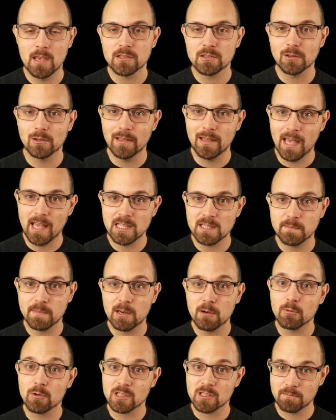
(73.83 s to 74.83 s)
So let's
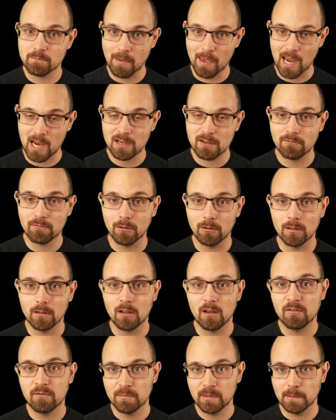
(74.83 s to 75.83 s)
be respectful
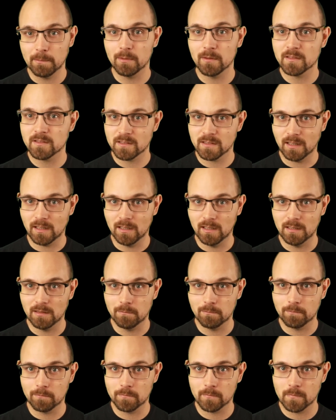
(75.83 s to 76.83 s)
of people's
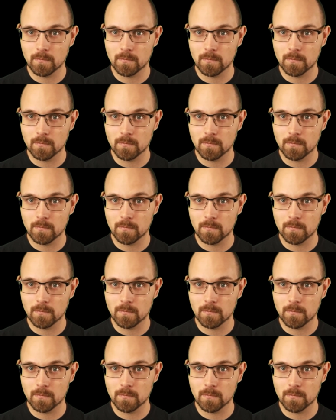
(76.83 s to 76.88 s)
time.